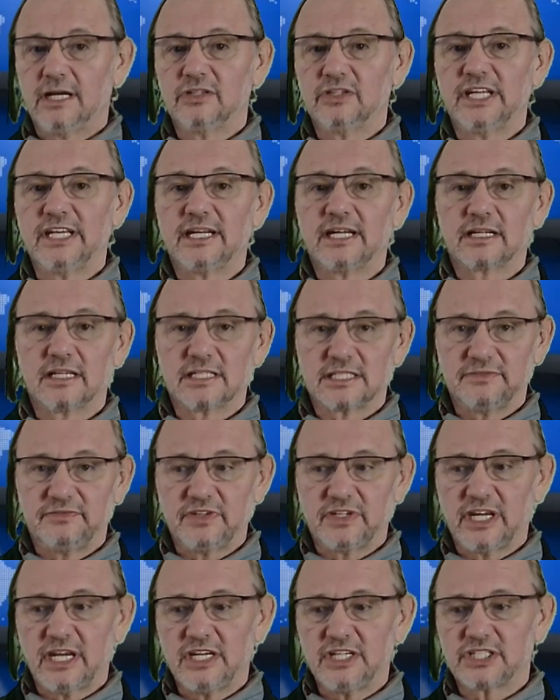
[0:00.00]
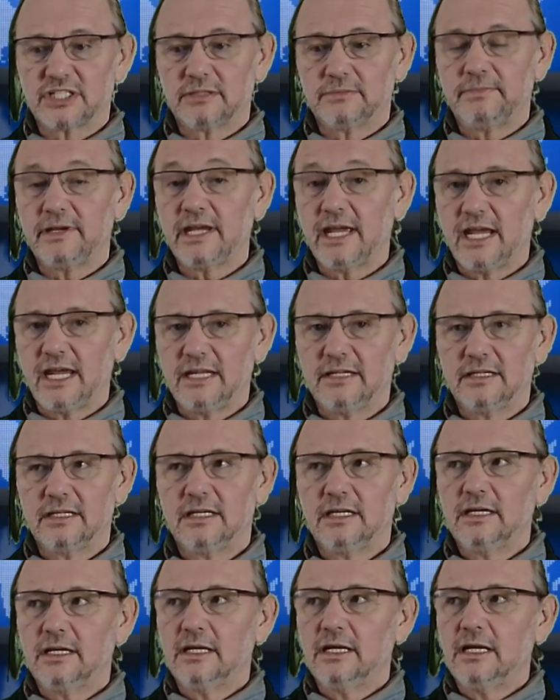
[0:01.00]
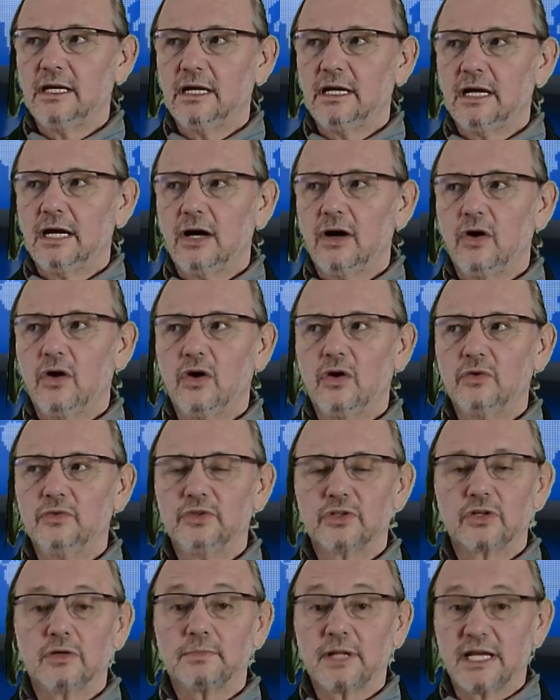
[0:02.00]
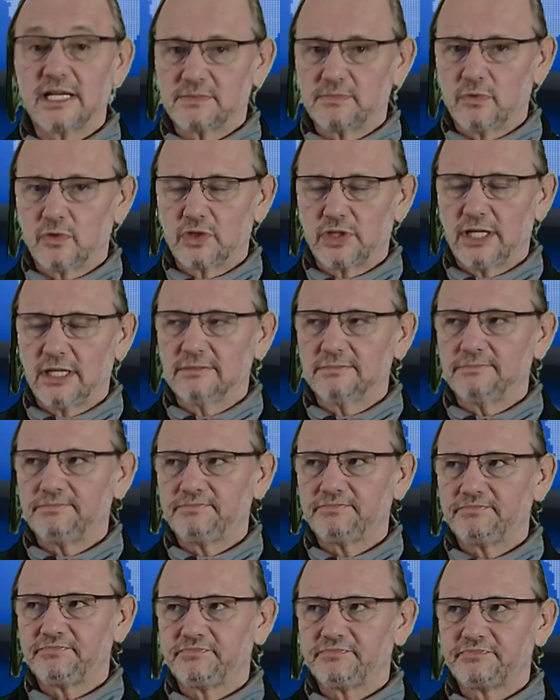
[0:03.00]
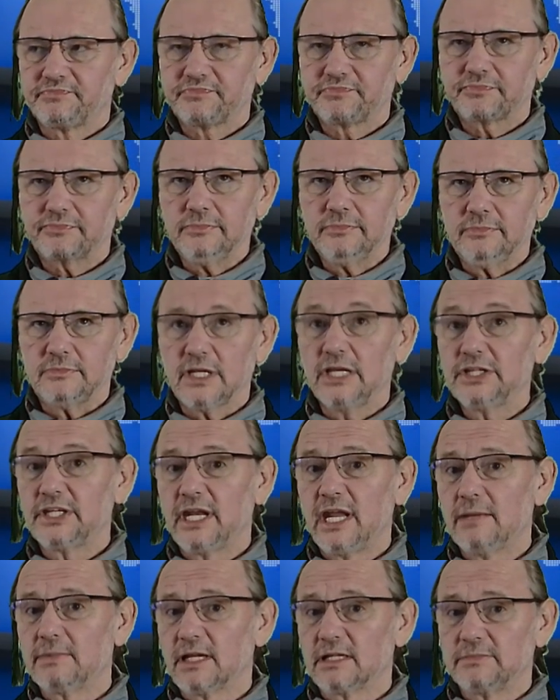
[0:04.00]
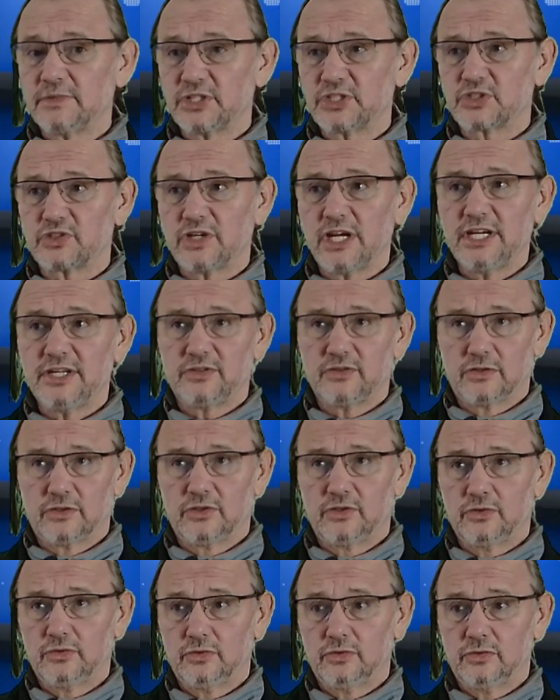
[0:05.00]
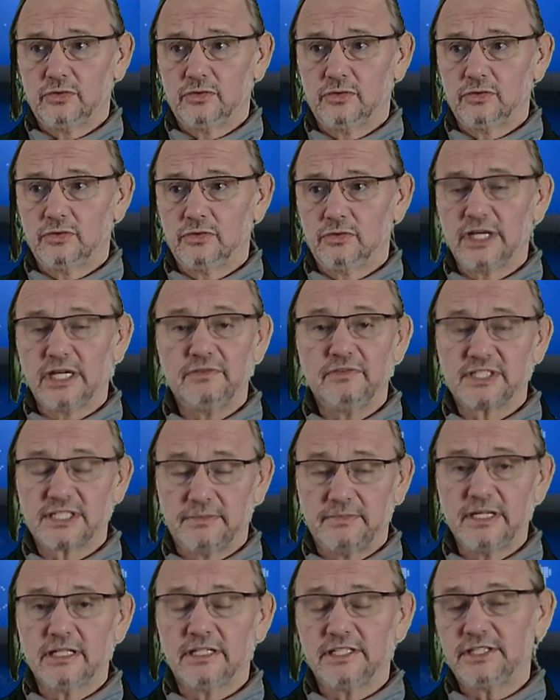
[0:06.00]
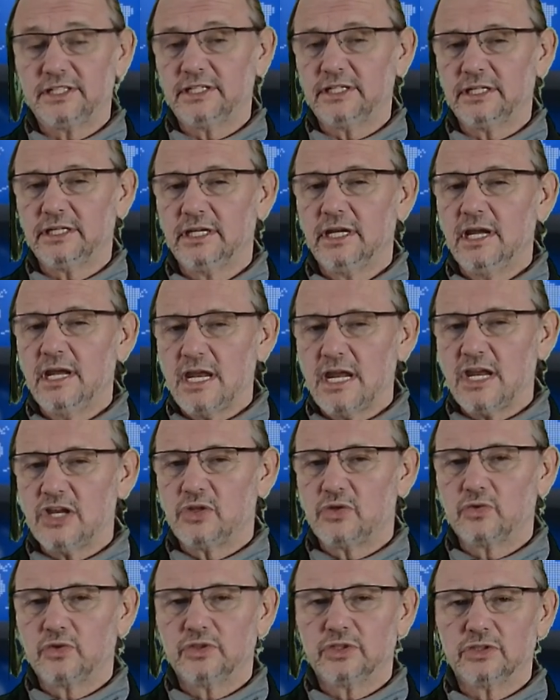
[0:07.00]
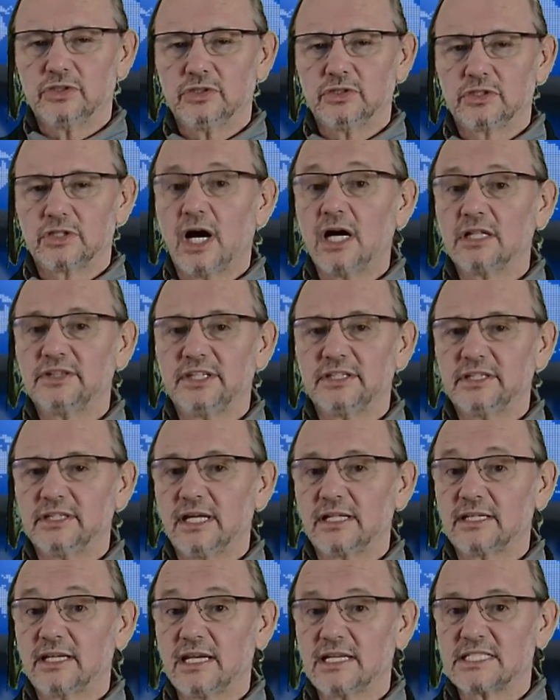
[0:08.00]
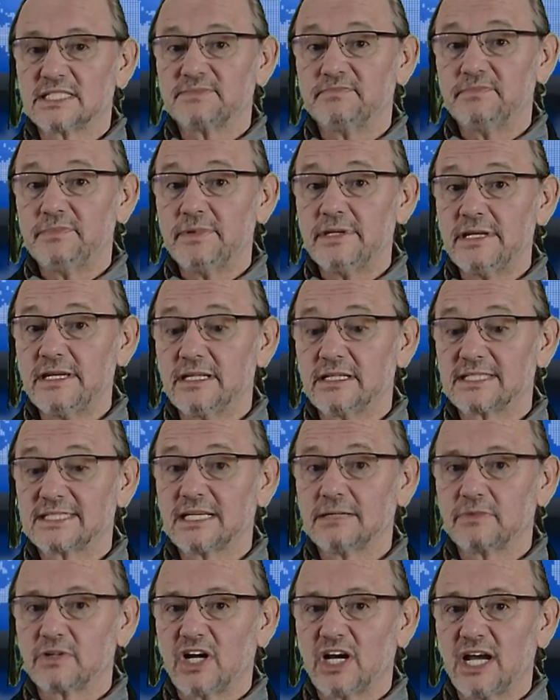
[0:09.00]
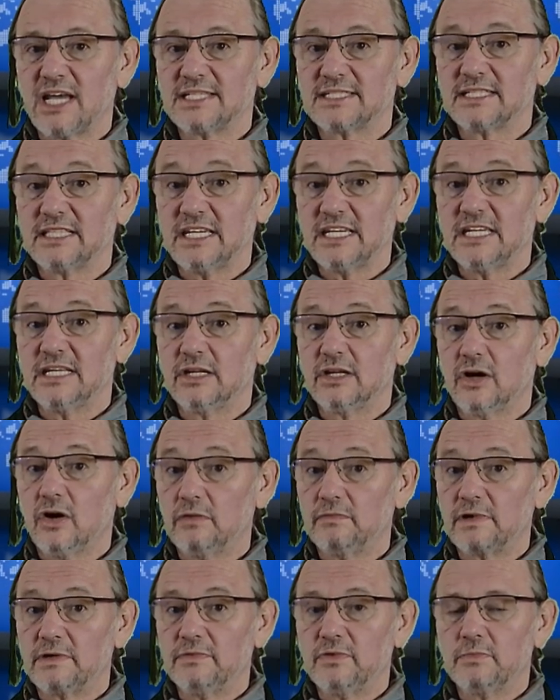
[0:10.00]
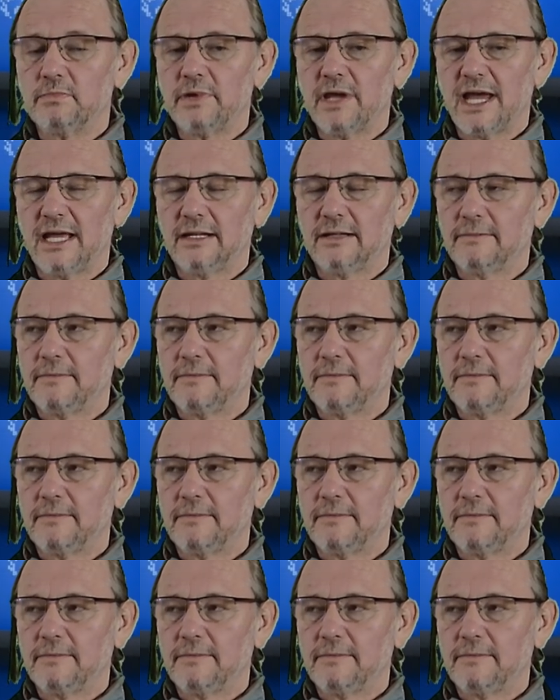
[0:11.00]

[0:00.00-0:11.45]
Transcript: data classification pane of the compliance portal. It enables administrator to gain visibility into the content that has been summarized in Overview pane.